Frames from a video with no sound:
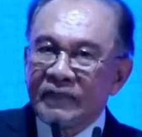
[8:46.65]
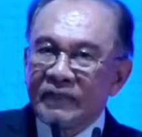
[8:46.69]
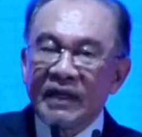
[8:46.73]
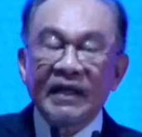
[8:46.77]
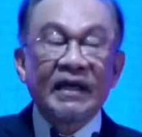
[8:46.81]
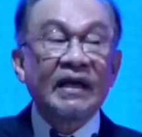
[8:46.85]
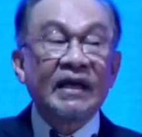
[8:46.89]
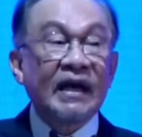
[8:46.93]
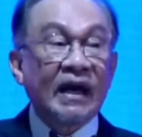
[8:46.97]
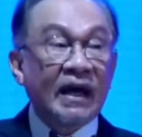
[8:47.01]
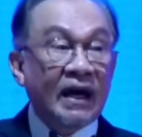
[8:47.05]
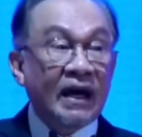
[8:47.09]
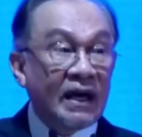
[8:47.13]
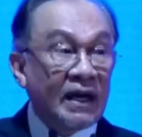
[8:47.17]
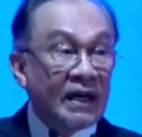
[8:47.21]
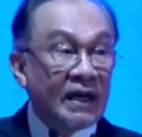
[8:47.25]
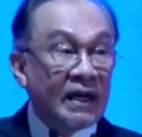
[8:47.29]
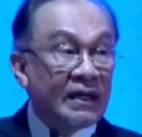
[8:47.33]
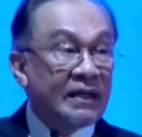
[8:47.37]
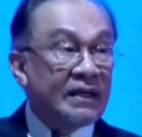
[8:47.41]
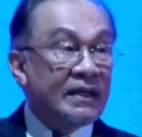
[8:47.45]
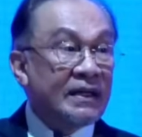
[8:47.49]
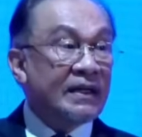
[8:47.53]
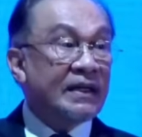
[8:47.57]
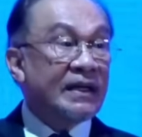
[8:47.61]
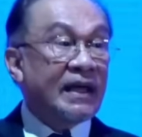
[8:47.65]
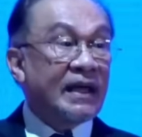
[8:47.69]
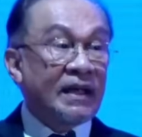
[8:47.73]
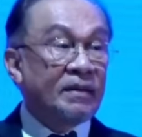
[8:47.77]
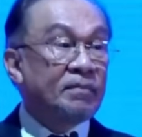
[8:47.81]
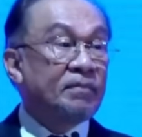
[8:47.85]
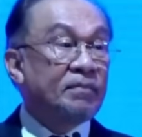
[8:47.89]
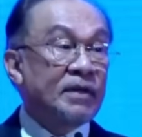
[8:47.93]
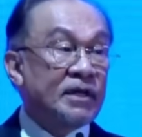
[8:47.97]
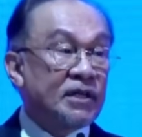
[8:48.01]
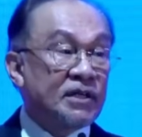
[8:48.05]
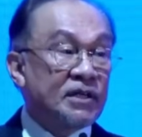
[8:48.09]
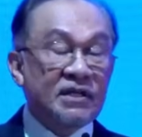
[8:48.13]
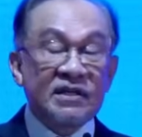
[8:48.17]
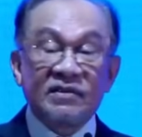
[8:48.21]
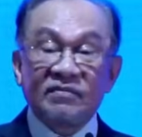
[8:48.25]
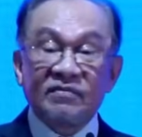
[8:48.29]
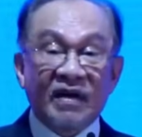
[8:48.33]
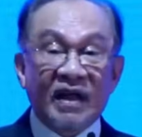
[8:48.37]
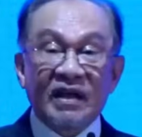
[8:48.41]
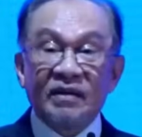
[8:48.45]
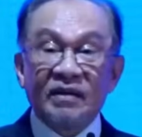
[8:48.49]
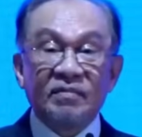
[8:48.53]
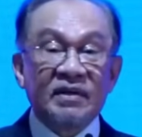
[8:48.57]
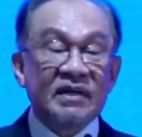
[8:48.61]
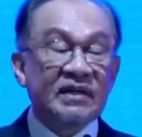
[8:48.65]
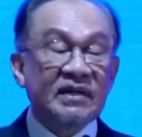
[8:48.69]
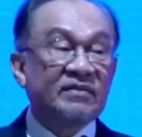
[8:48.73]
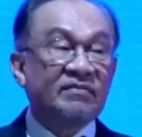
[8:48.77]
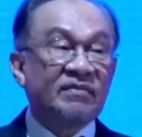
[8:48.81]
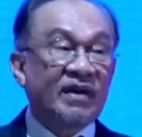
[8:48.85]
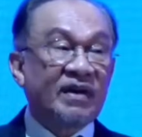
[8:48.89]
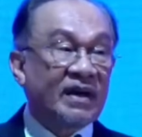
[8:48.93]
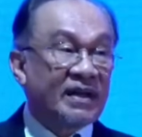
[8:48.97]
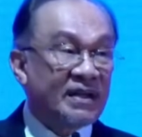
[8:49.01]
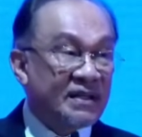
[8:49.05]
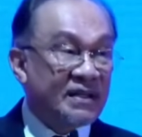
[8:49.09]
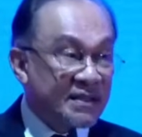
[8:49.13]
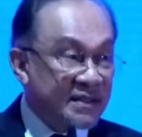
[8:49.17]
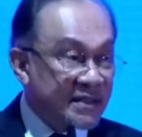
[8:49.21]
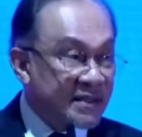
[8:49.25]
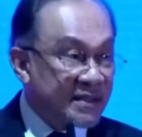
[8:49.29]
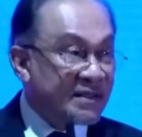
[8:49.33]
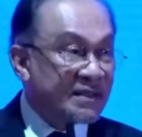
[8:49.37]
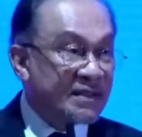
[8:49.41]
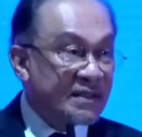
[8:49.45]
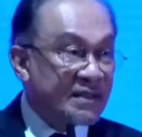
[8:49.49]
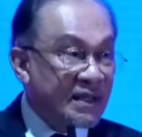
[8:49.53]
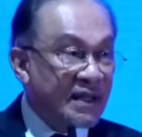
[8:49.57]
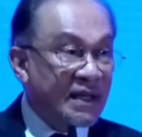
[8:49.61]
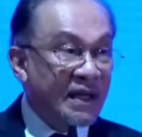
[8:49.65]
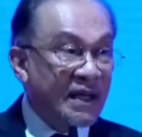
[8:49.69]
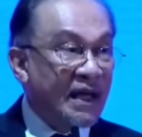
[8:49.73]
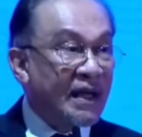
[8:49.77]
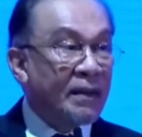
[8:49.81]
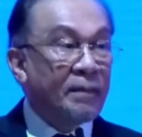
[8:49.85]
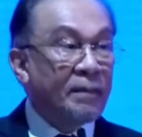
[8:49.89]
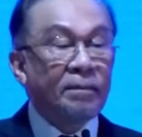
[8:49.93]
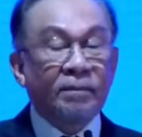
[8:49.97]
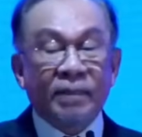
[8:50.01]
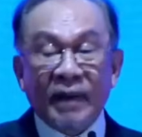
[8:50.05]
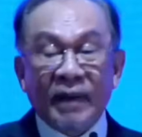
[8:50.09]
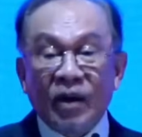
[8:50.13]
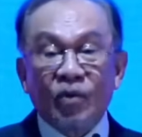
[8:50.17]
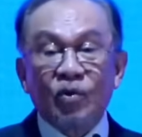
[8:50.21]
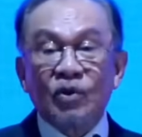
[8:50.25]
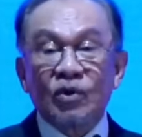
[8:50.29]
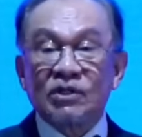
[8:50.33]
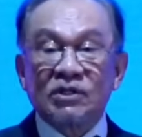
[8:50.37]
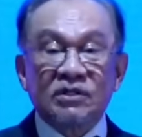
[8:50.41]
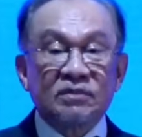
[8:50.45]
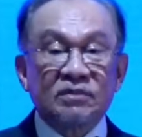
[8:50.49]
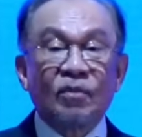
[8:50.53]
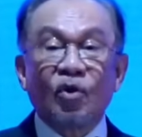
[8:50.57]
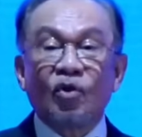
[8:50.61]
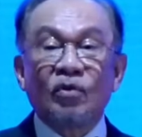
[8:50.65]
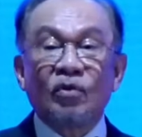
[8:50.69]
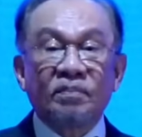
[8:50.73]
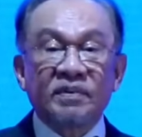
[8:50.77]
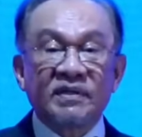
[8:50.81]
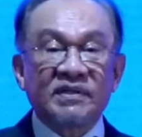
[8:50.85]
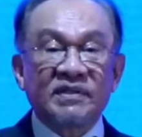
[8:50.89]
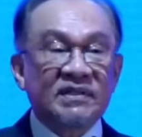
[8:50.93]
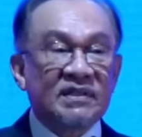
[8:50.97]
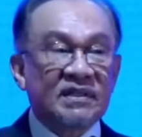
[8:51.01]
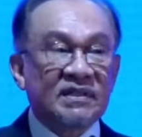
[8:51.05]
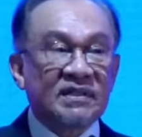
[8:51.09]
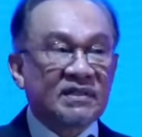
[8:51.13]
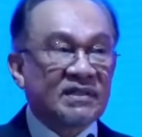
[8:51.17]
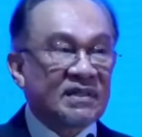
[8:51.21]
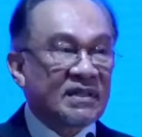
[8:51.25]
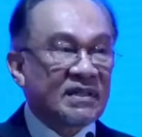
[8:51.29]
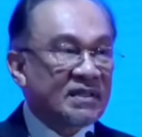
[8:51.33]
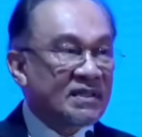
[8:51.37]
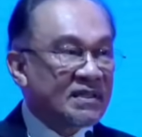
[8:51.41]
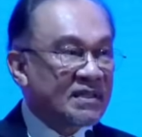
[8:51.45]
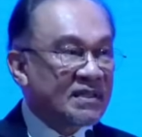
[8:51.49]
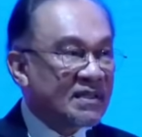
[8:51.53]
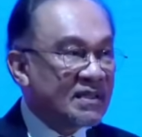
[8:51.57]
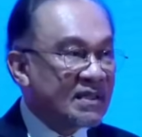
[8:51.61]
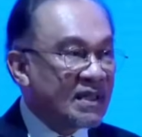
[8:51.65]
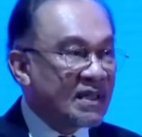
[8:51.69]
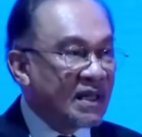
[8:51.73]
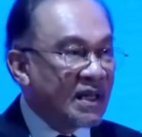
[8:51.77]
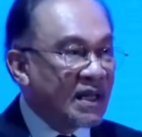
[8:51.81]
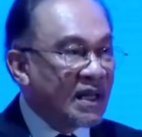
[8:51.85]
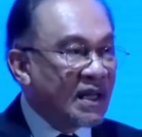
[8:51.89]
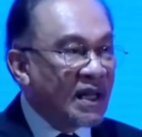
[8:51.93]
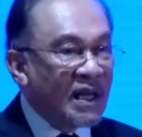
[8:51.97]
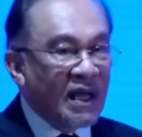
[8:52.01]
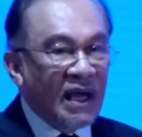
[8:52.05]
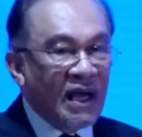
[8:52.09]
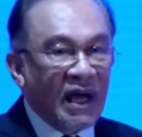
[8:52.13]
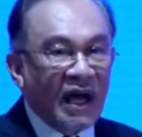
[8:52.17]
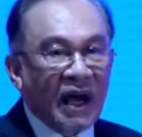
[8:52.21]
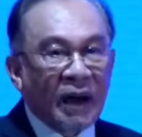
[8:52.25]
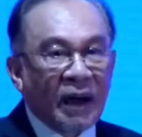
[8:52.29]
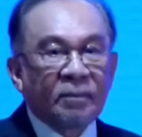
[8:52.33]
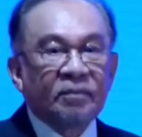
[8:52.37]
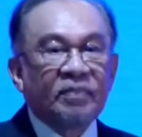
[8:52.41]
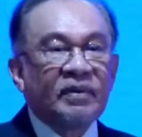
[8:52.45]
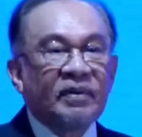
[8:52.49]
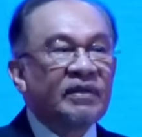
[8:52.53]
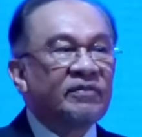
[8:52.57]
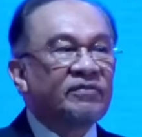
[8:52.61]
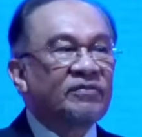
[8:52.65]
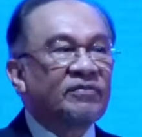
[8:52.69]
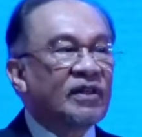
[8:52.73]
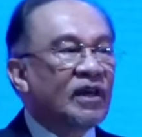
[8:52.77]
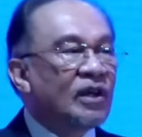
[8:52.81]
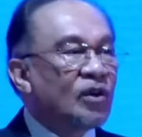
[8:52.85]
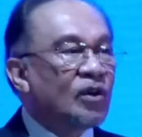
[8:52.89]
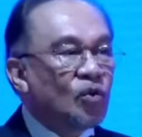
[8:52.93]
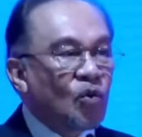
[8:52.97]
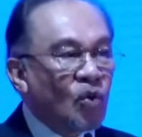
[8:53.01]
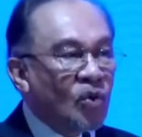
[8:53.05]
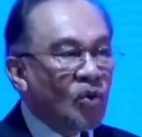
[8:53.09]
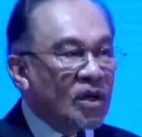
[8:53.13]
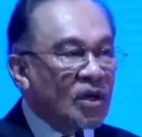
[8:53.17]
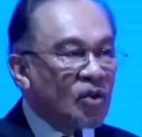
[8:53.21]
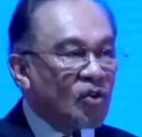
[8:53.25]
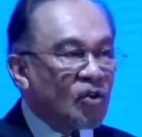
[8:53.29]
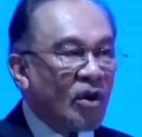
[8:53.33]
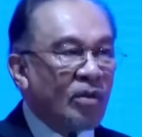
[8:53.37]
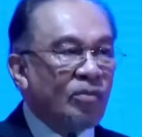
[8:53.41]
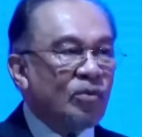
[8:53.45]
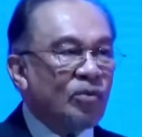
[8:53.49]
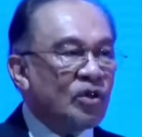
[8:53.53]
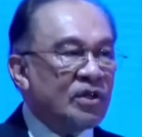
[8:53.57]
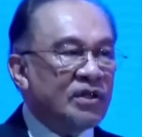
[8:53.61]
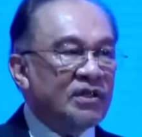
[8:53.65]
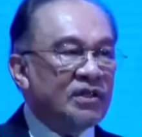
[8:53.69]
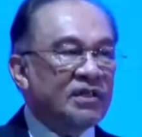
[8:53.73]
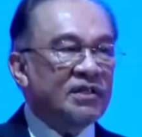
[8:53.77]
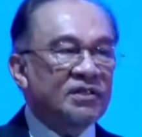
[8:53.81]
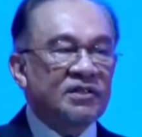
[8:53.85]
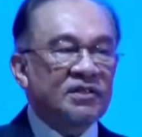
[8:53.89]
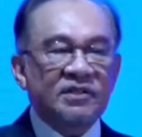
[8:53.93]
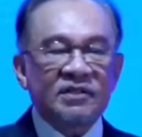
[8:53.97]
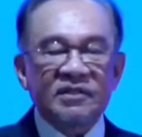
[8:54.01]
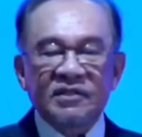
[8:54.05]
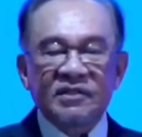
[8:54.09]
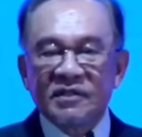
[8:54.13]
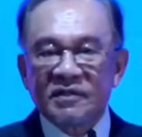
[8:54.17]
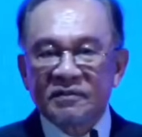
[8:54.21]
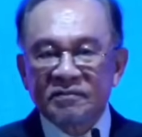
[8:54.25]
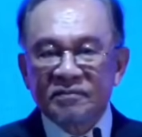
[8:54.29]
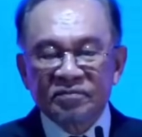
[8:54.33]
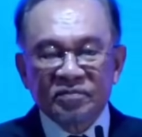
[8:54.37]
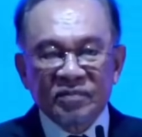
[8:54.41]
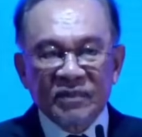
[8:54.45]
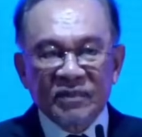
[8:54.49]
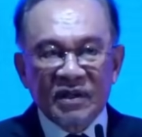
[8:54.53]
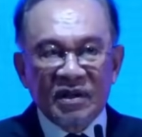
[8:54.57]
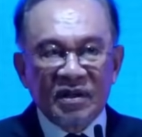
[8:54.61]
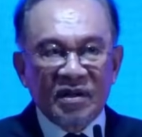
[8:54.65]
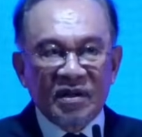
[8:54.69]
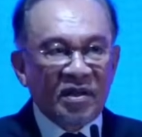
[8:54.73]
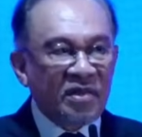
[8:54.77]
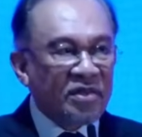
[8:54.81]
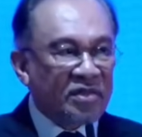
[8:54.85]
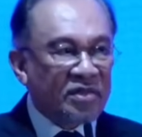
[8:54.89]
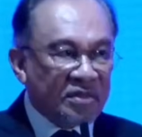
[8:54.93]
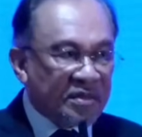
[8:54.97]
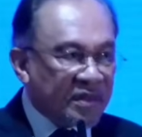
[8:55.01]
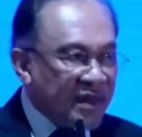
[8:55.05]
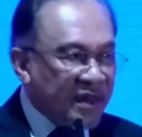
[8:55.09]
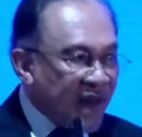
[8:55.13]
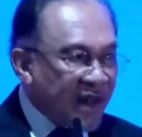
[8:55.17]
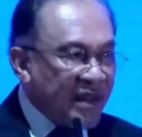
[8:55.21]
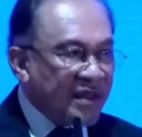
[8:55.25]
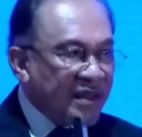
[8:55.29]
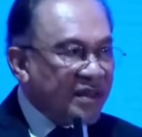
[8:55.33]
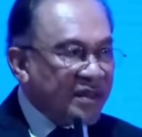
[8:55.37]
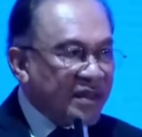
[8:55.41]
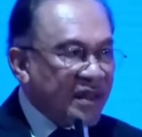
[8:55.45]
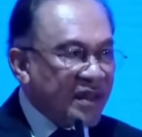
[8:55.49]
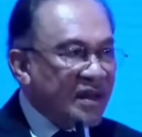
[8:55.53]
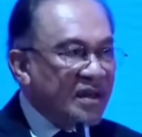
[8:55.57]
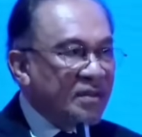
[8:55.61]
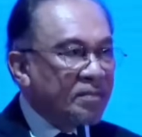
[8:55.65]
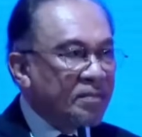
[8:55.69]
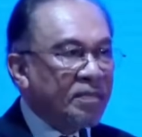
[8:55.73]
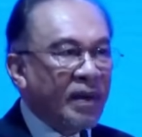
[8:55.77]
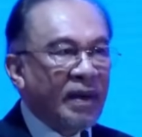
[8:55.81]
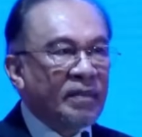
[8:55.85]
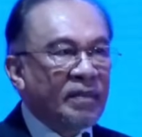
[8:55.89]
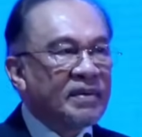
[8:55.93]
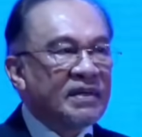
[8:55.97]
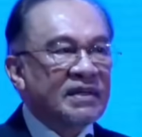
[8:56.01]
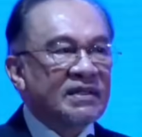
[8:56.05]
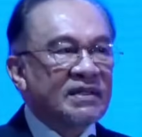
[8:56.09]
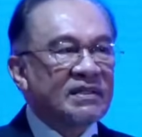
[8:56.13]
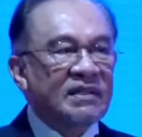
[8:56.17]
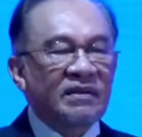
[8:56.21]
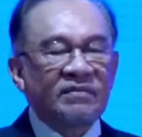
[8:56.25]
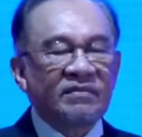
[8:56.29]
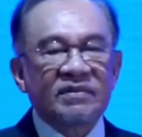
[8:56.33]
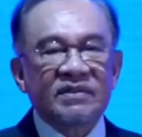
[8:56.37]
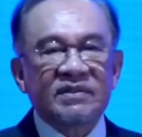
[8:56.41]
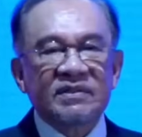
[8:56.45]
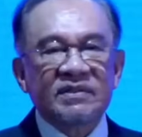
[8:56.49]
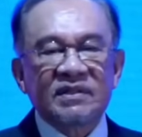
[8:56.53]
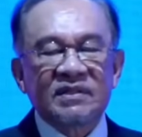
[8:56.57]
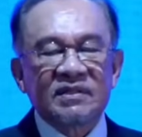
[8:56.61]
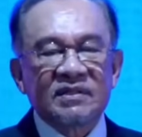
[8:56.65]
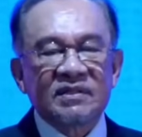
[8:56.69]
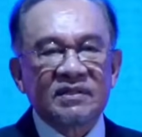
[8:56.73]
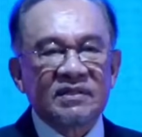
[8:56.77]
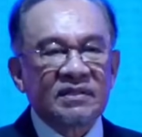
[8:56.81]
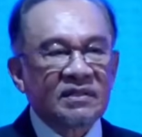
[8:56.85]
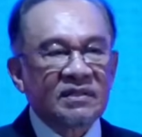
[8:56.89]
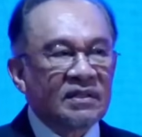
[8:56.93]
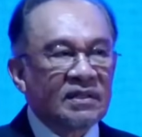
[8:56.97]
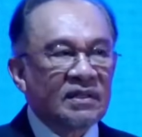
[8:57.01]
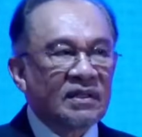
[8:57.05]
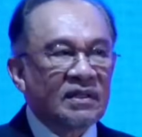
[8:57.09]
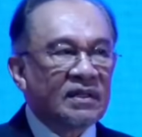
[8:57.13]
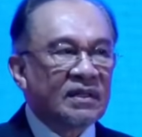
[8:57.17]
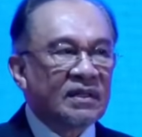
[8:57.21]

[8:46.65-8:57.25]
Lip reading: AI can bridge development divides, empower small businesses, uplift rural communities, strengthen public services,